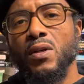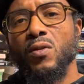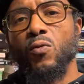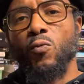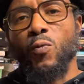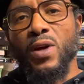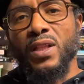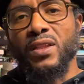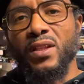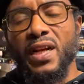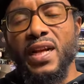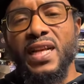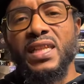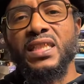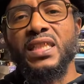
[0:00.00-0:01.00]
with the
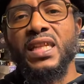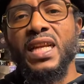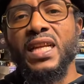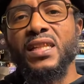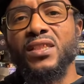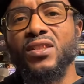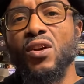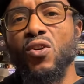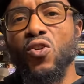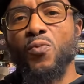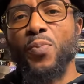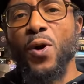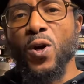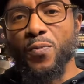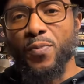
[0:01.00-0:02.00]
intent, sole
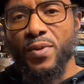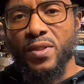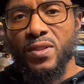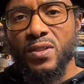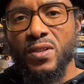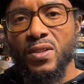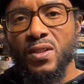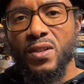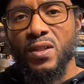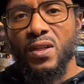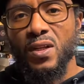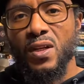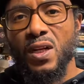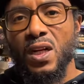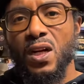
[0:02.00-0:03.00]
purpose
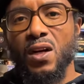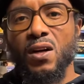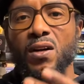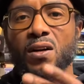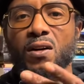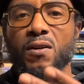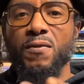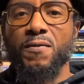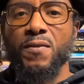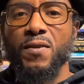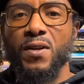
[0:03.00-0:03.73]
of